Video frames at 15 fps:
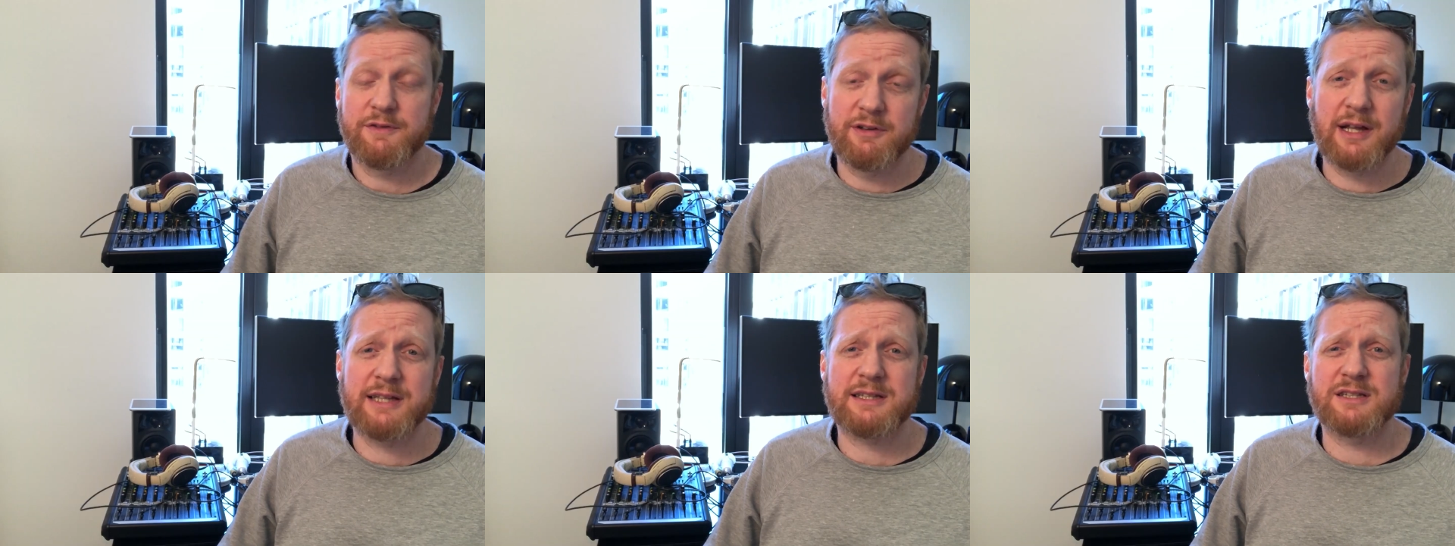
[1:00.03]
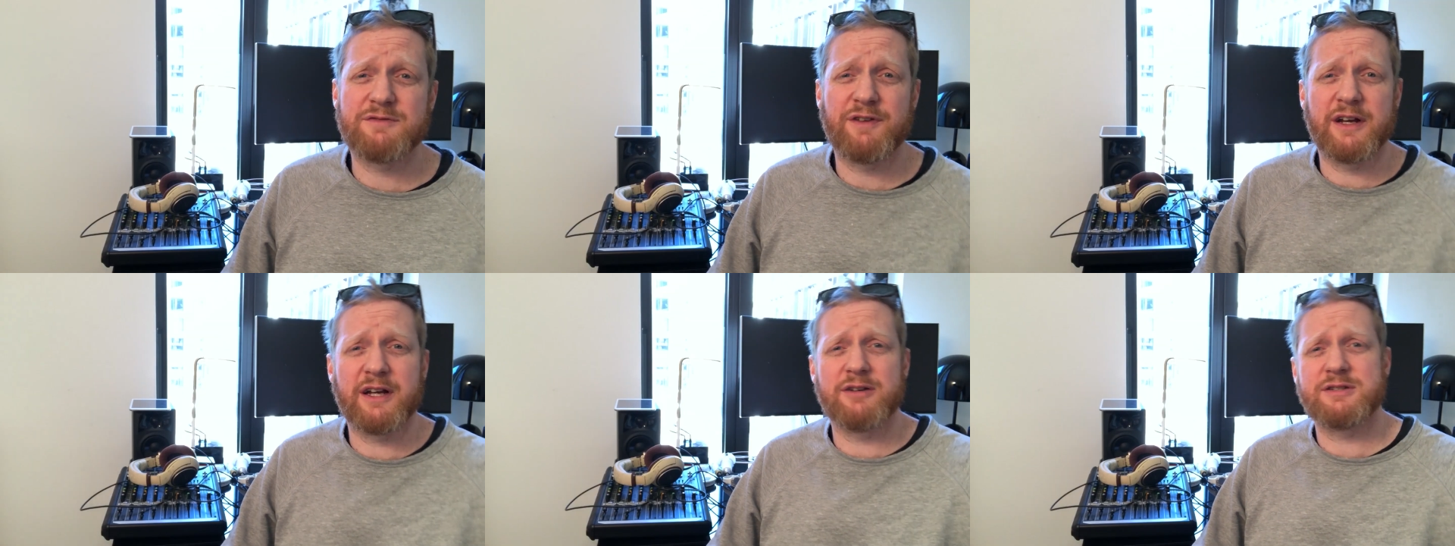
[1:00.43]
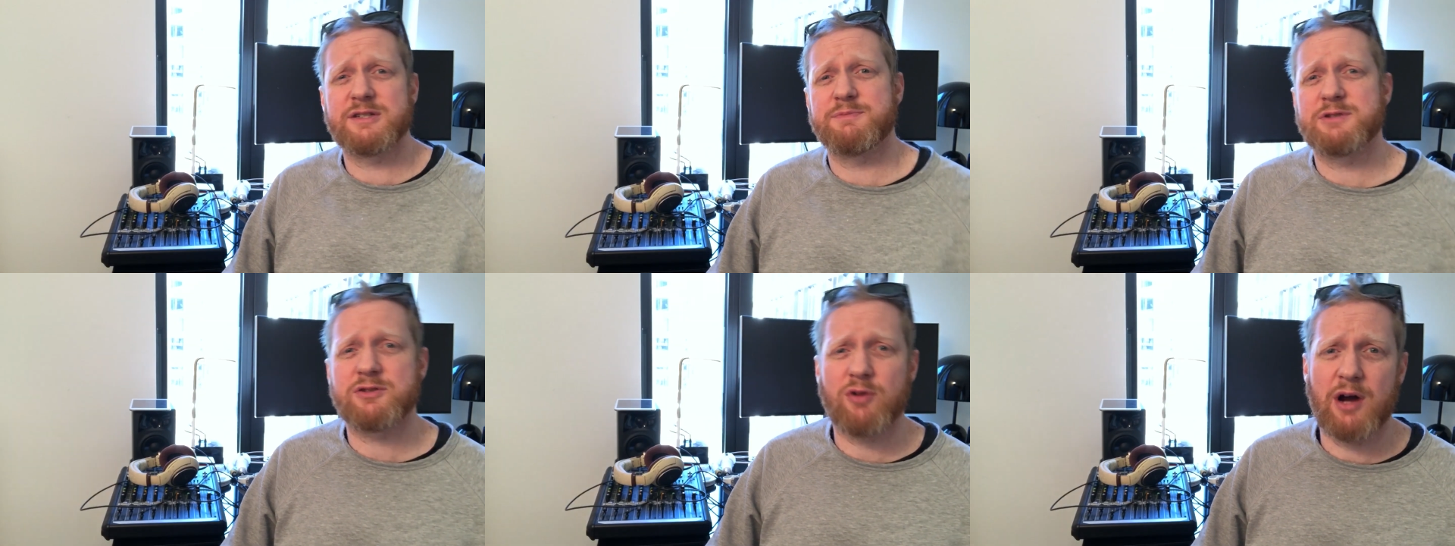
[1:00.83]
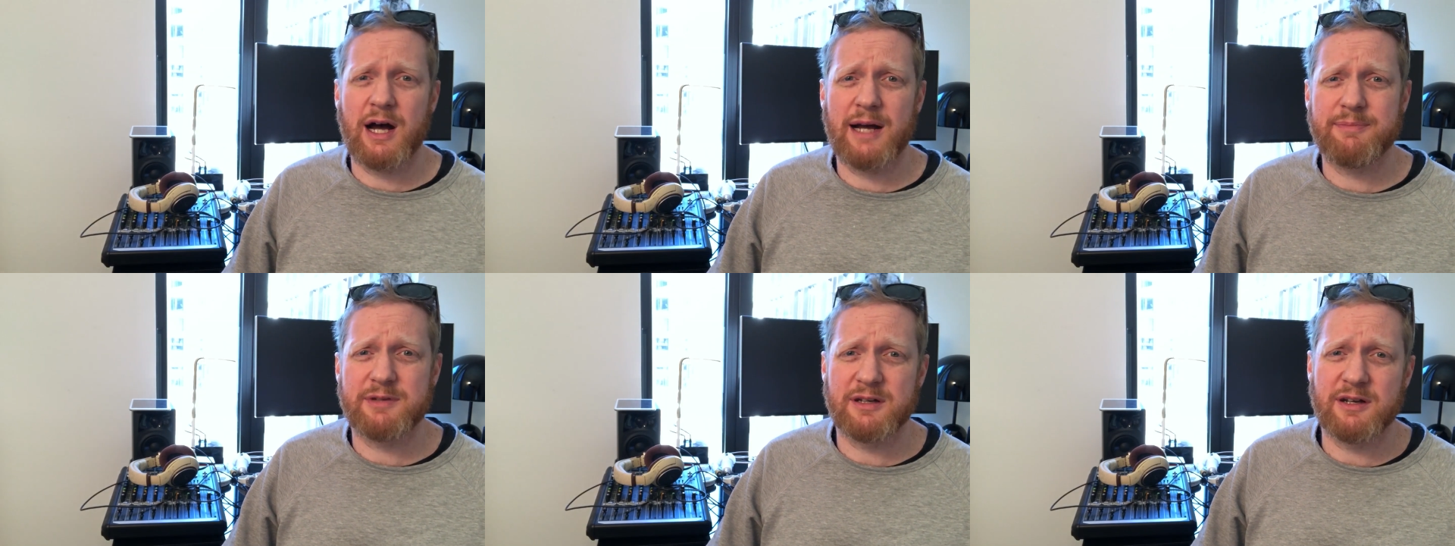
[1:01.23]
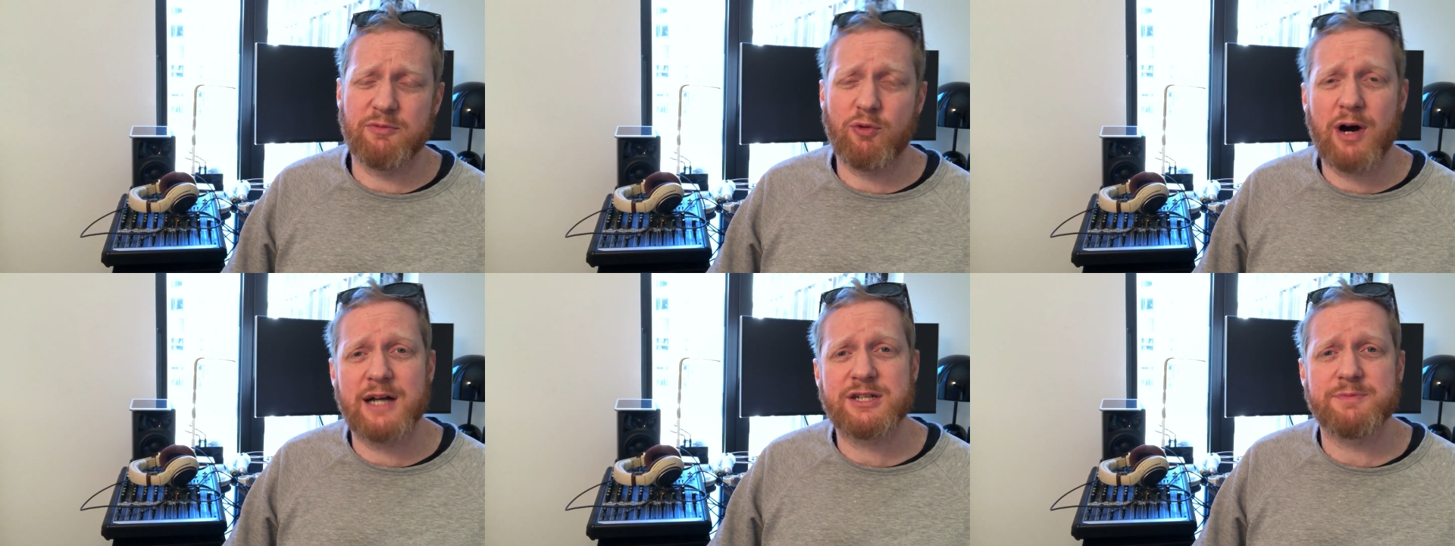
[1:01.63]
If you like this video, subscribe
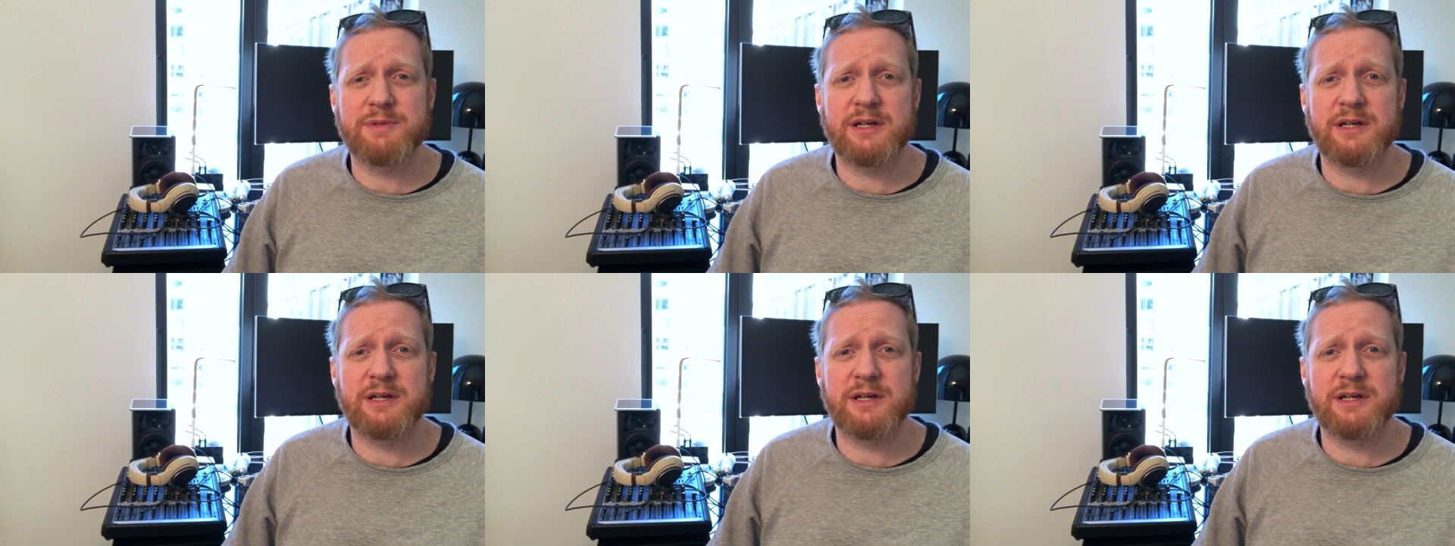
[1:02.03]
to watch